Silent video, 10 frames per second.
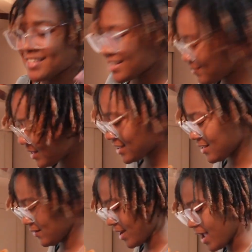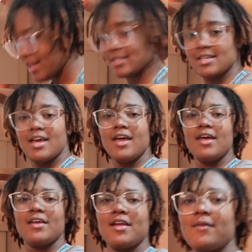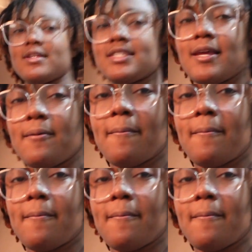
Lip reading: They smell so nice. I want to see.